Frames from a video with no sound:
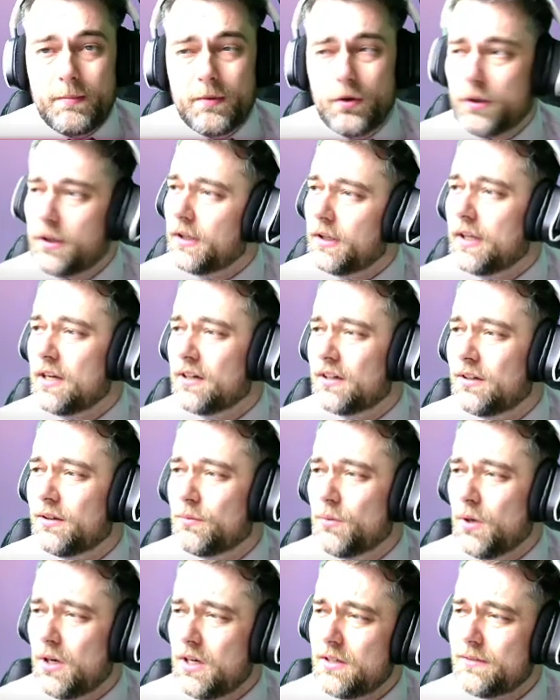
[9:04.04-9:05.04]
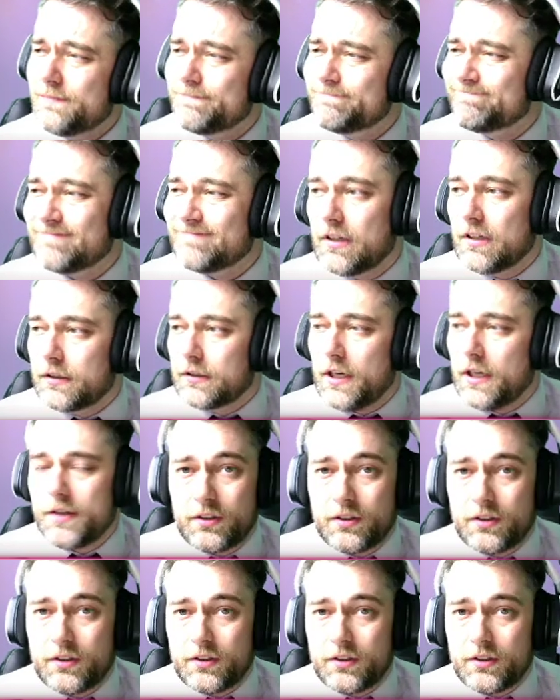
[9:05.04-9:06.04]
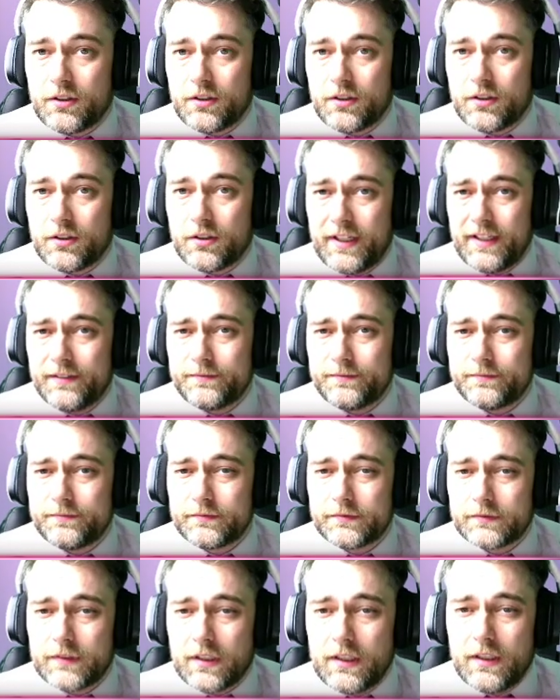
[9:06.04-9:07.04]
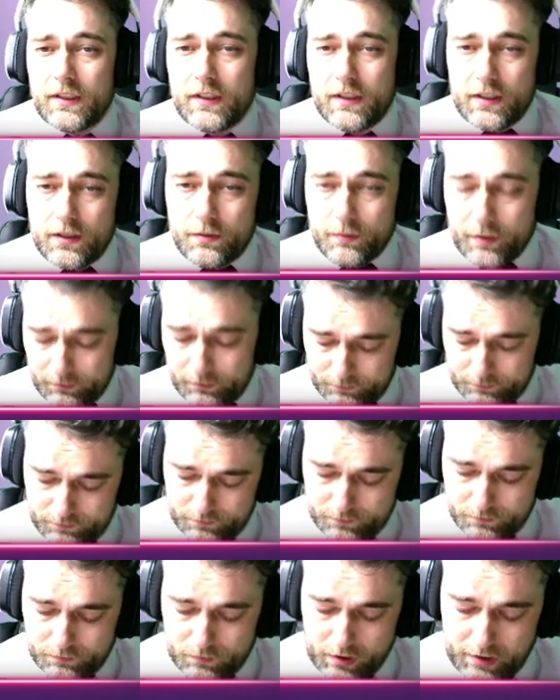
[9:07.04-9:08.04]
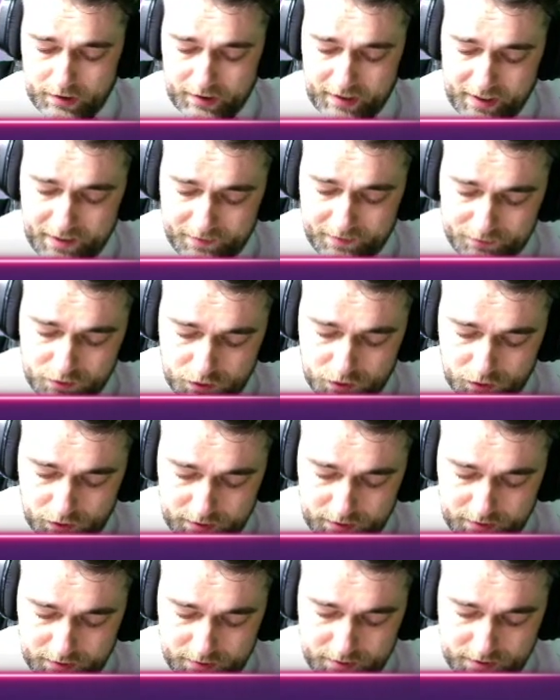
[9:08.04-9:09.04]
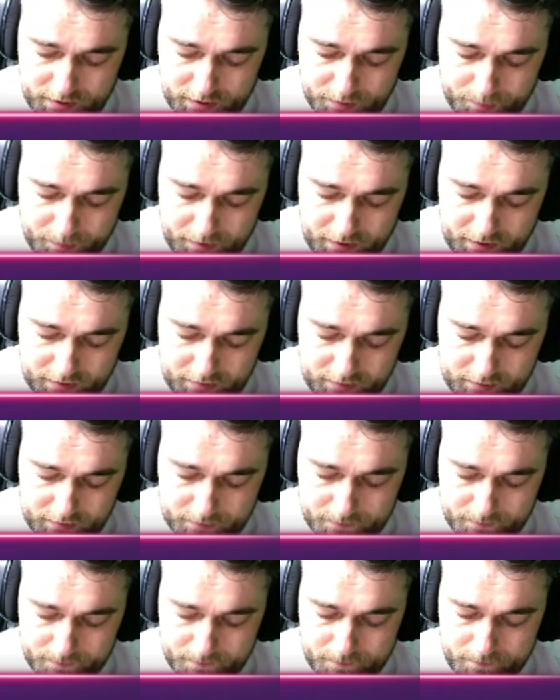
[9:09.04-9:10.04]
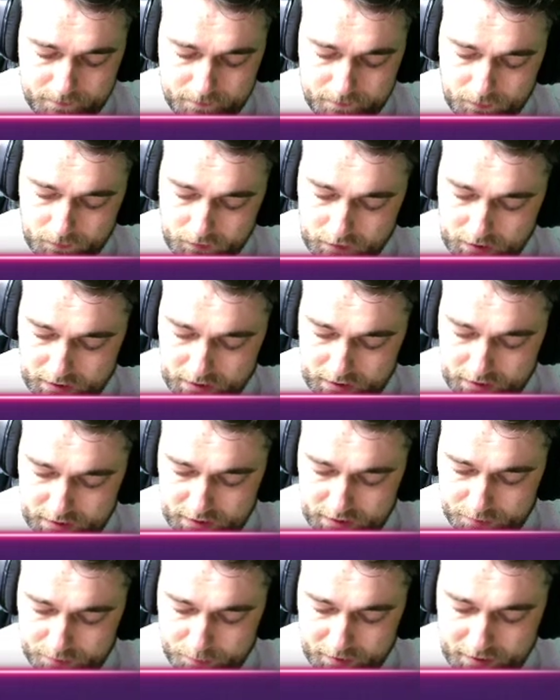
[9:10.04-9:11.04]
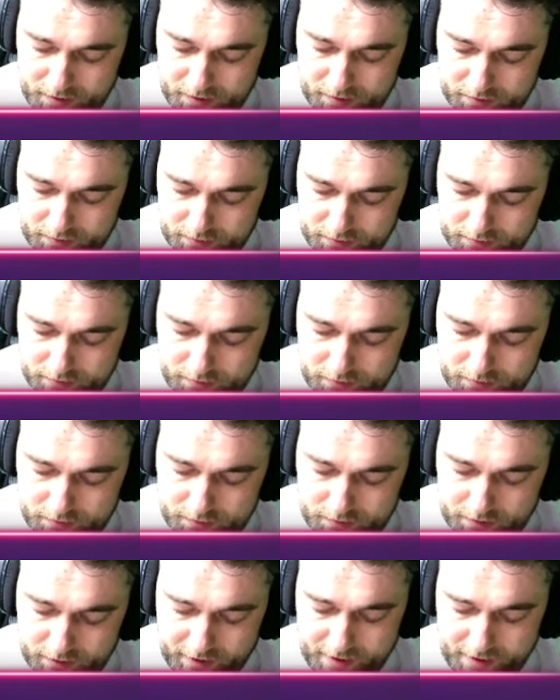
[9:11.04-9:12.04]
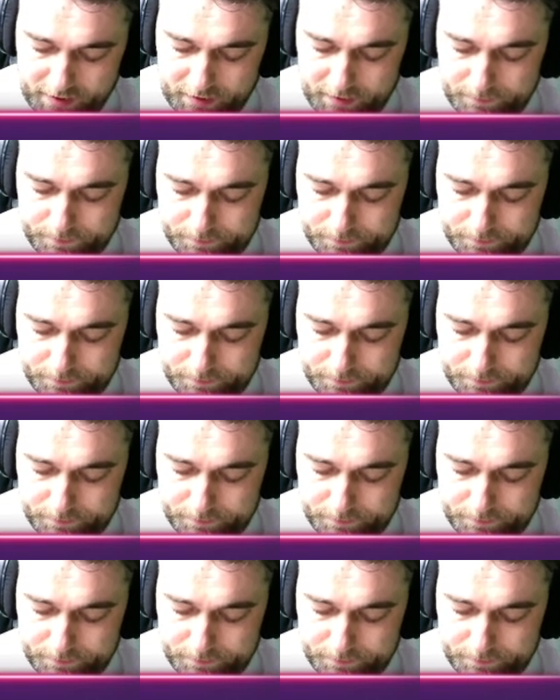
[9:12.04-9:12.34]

looking at that and going, well, can't see a circle there. Well, we're going to have to join this piece and this piece together,